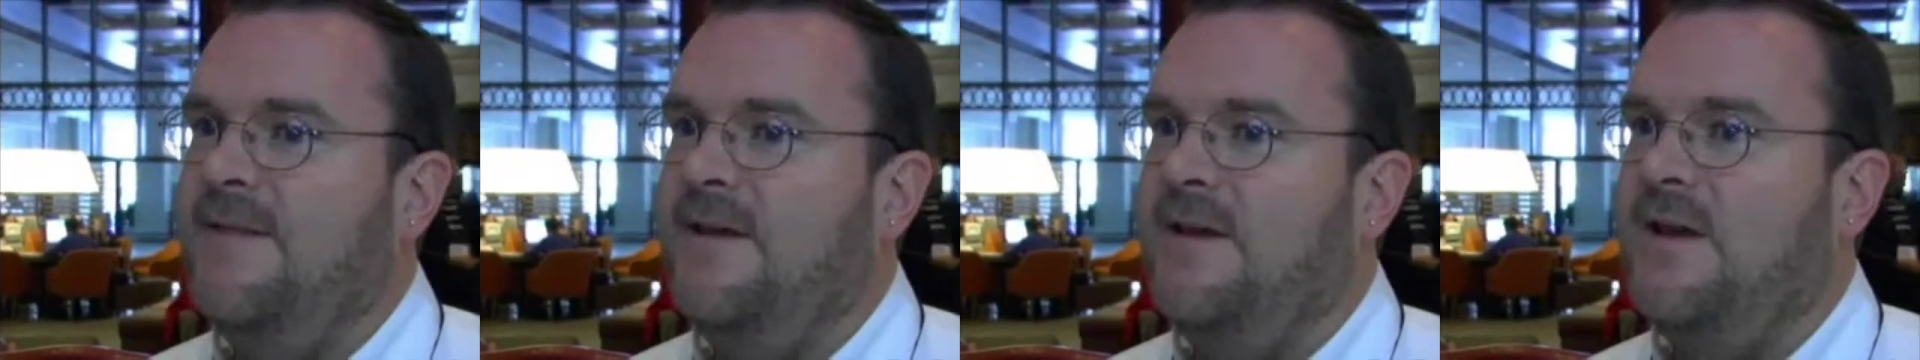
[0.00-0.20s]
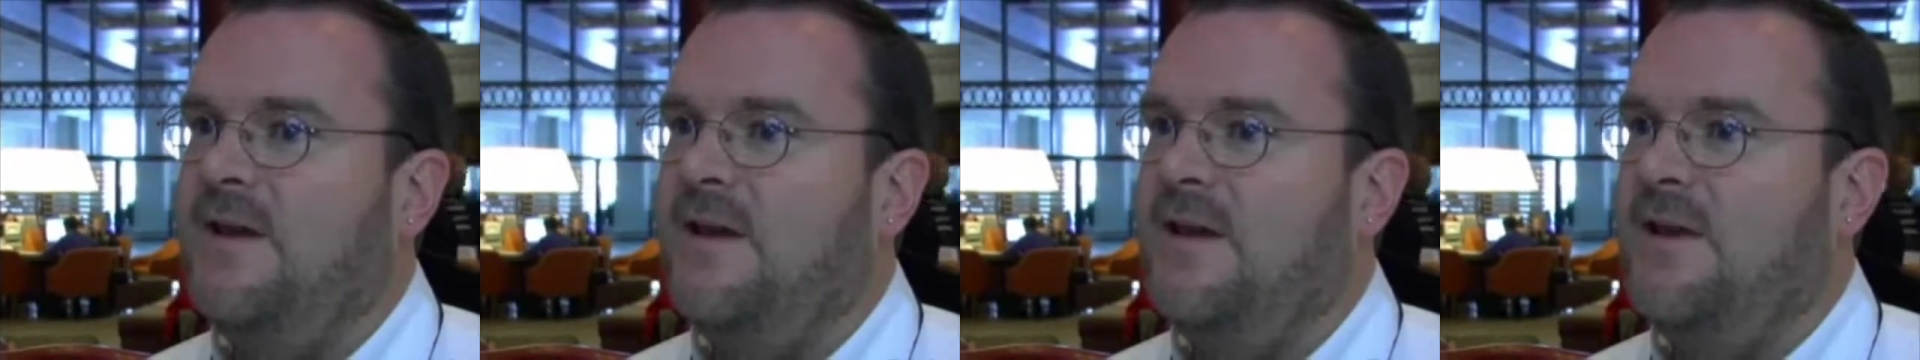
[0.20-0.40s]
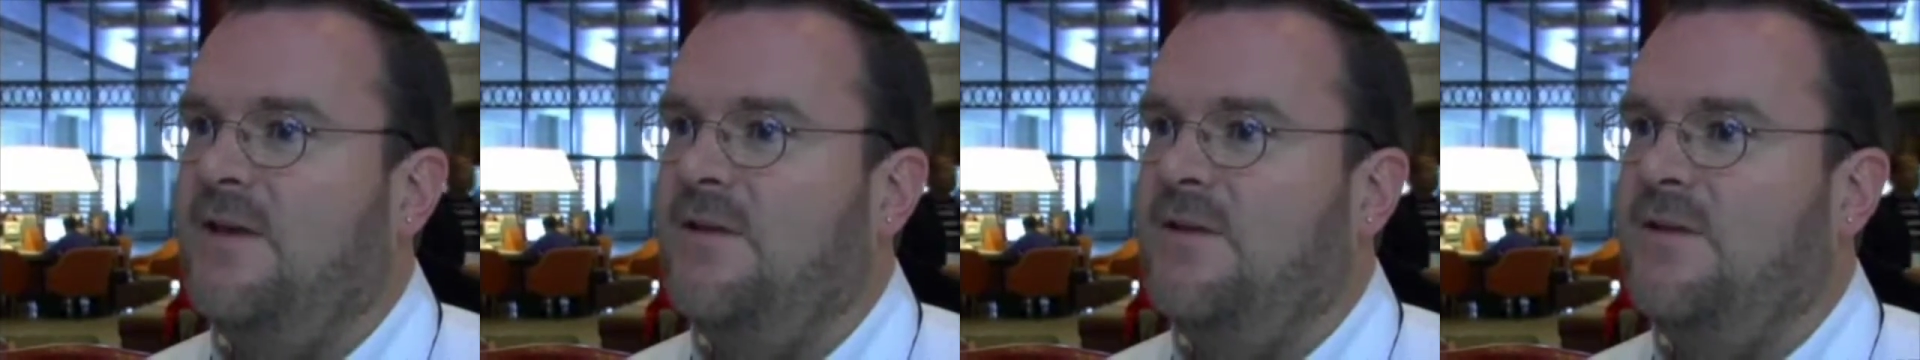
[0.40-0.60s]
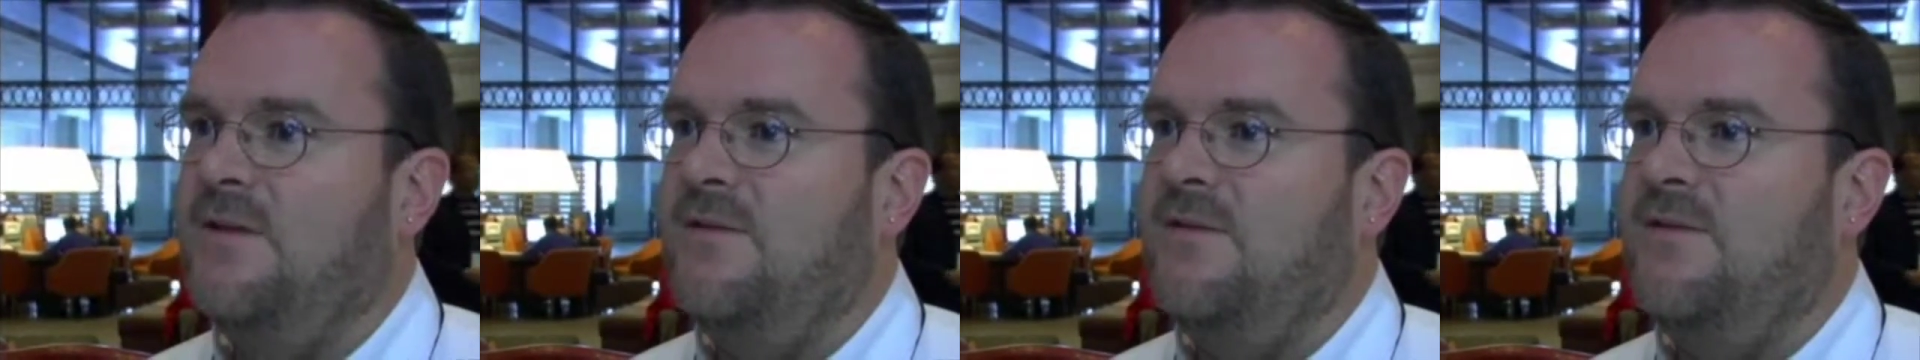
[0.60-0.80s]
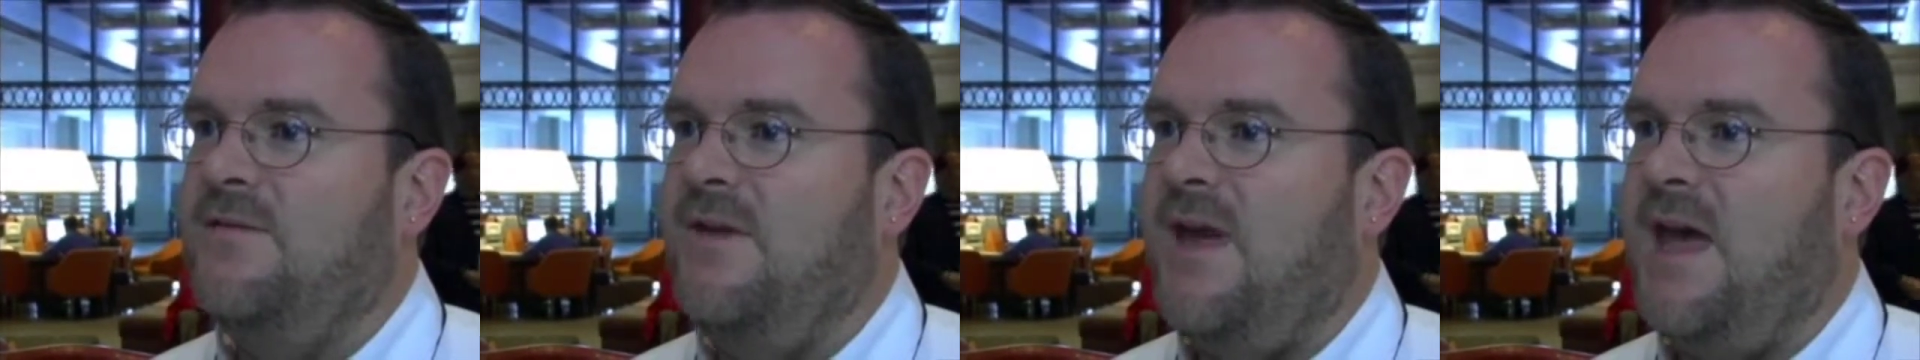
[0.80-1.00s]

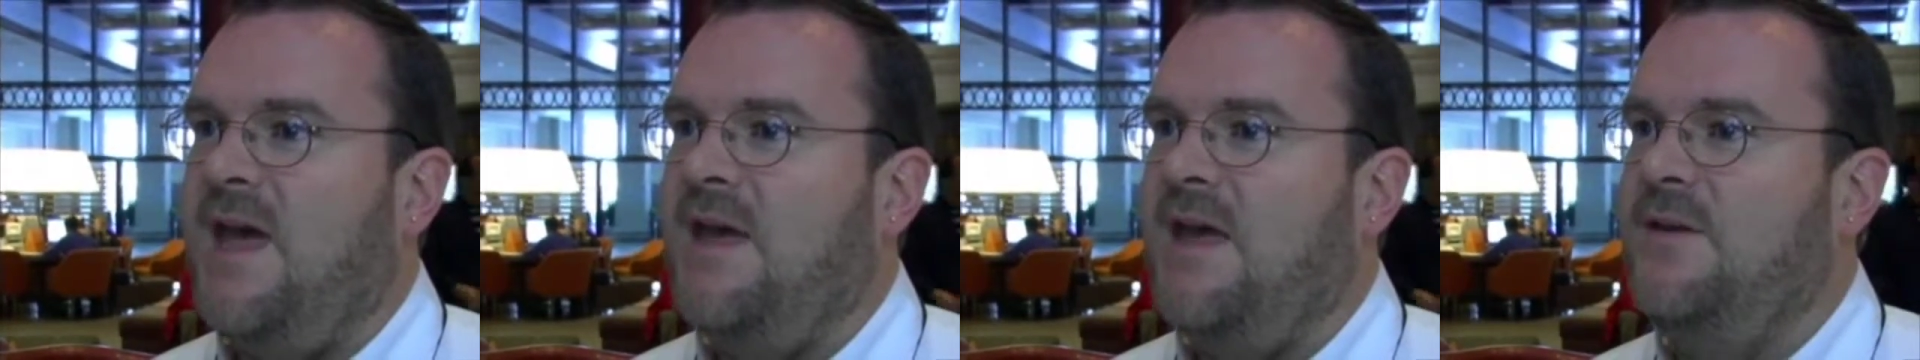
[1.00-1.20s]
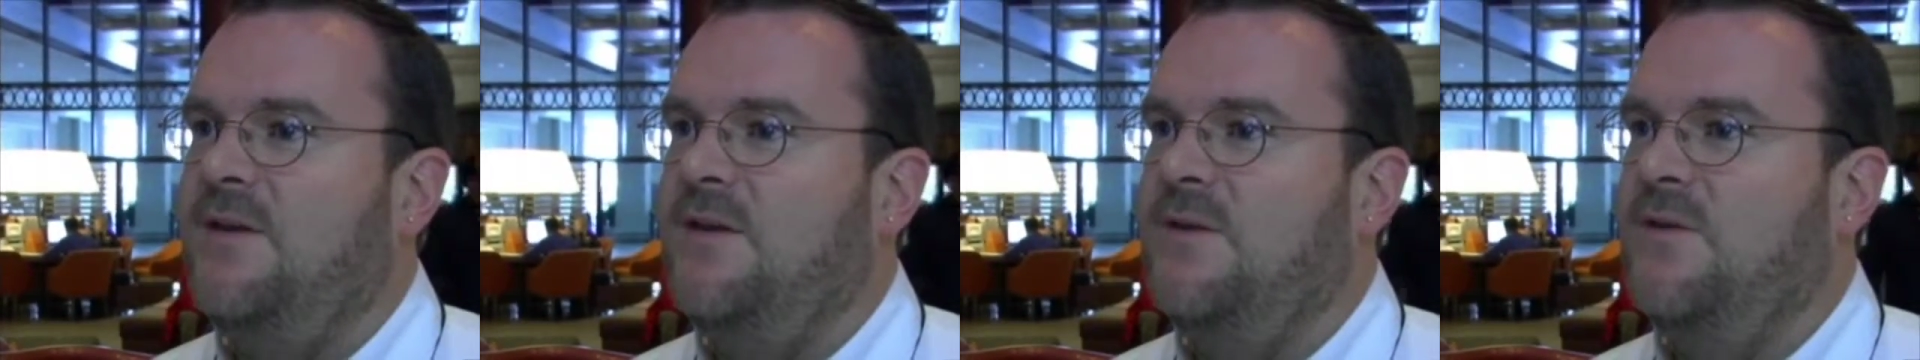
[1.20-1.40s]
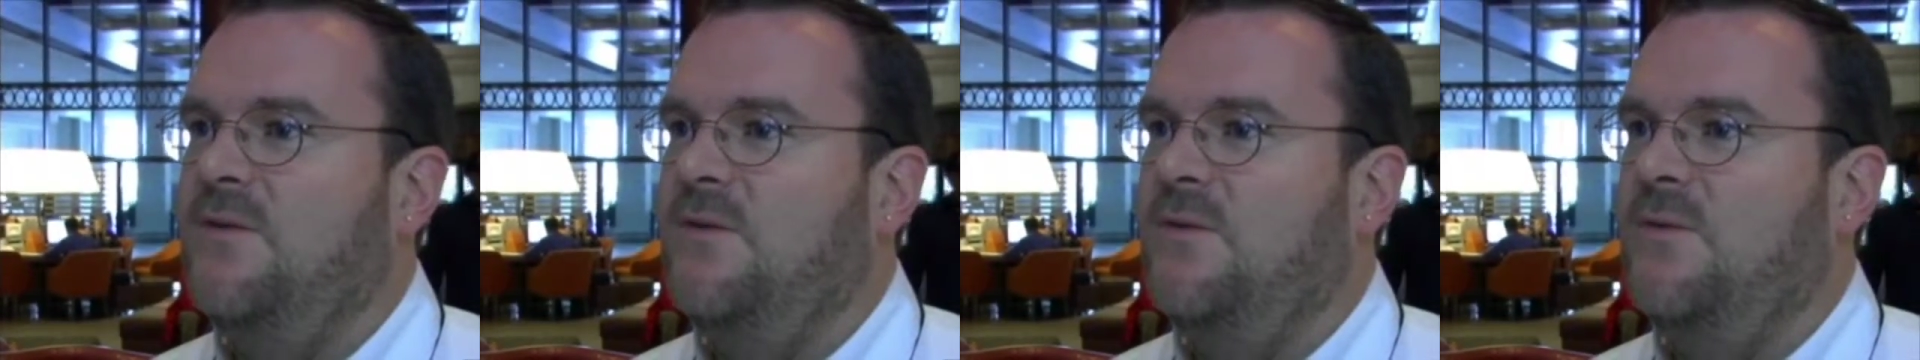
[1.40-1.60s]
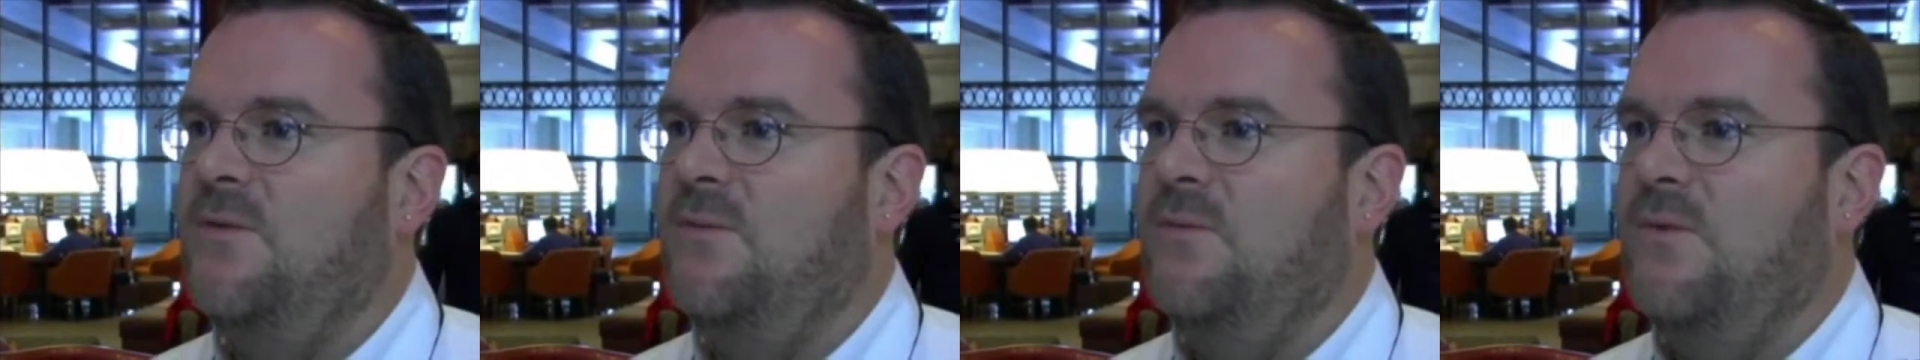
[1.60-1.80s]
the value